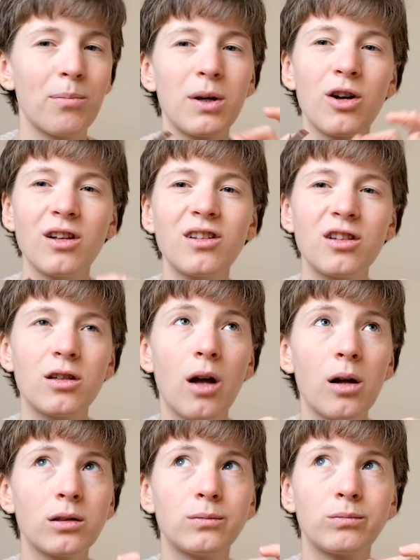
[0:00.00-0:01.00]
because it's
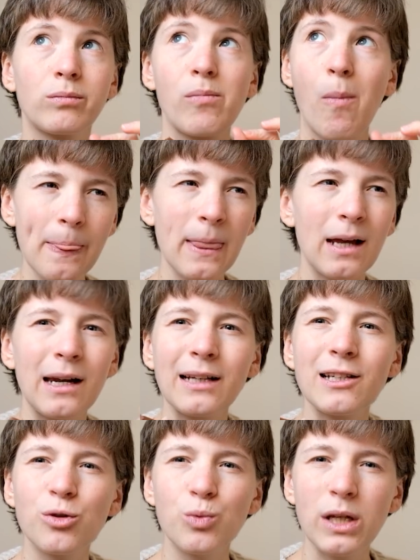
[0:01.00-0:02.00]
not like
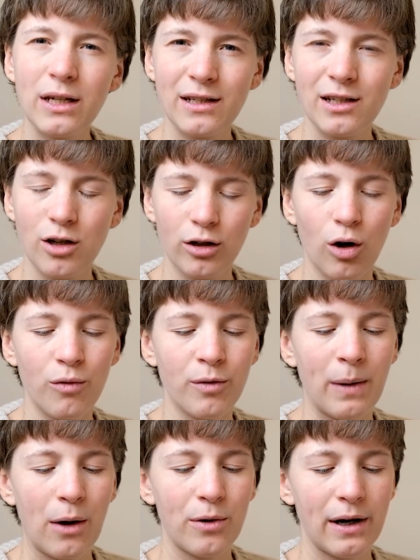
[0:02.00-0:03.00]
the sweetness is not
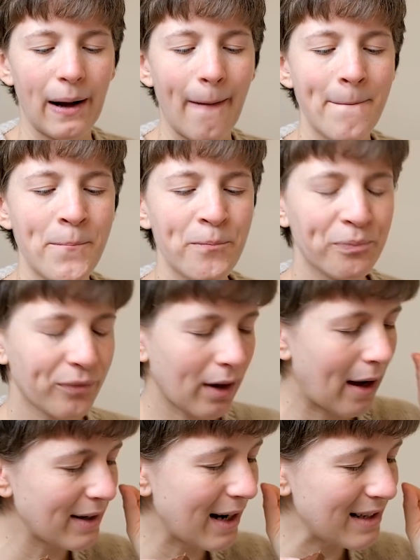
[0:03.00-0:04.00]
overpowering,
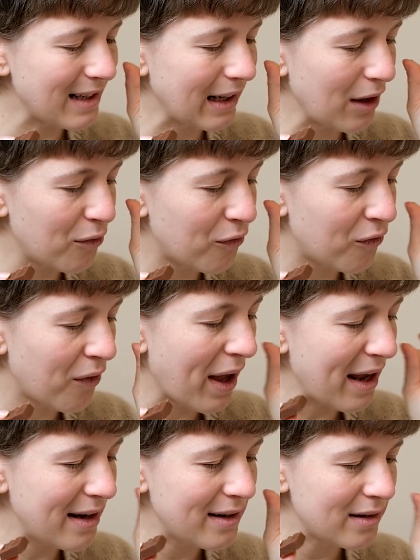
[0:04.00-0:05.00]
and it has like a
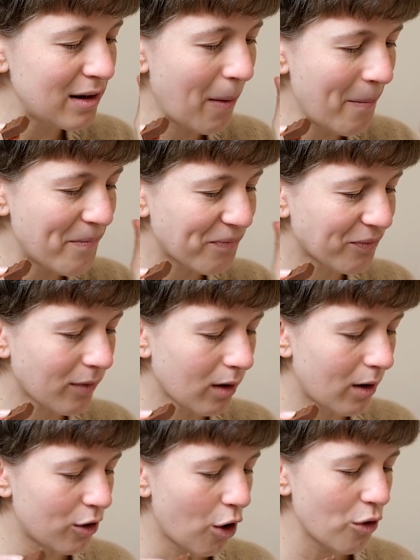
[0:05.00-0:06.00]
faint
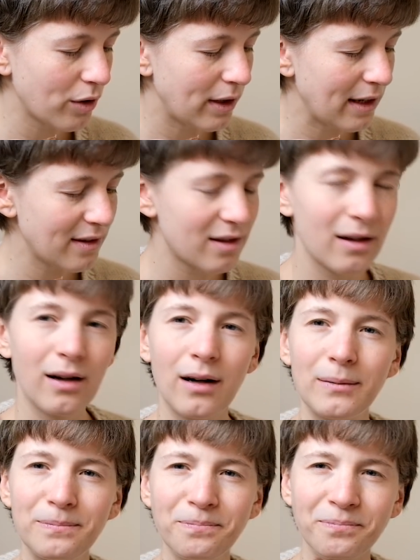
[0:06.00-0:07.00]
coconut
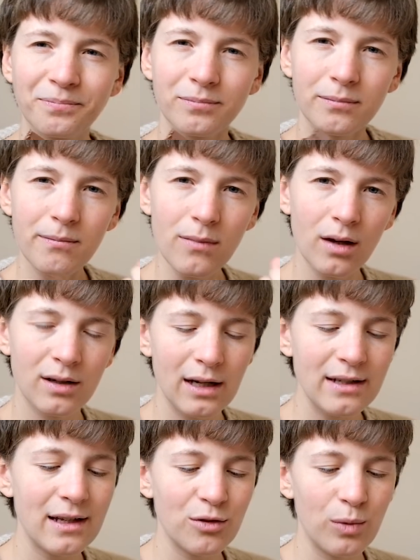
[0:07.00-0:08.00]

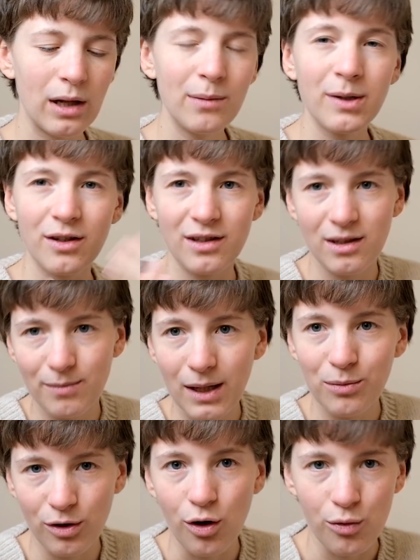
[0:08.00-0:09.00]
taste as well because it's
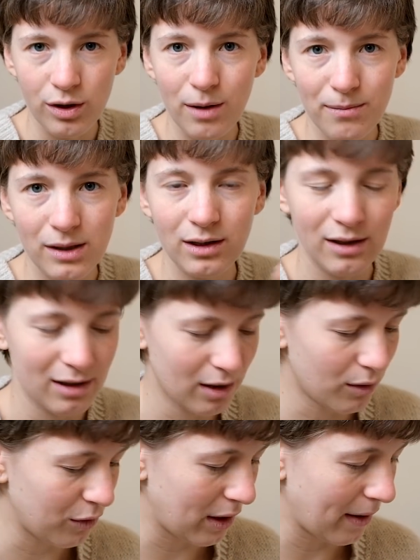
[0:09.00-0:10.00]
made with coconut milk instead
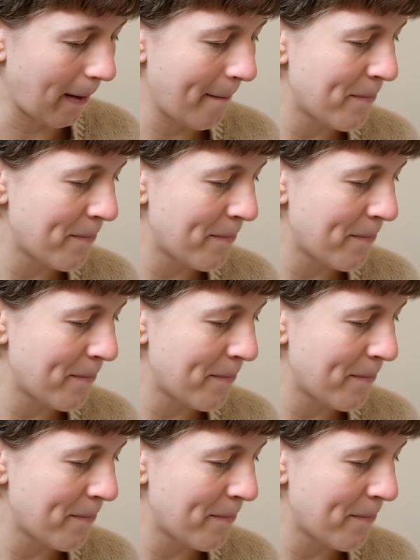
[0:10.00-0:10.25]
of like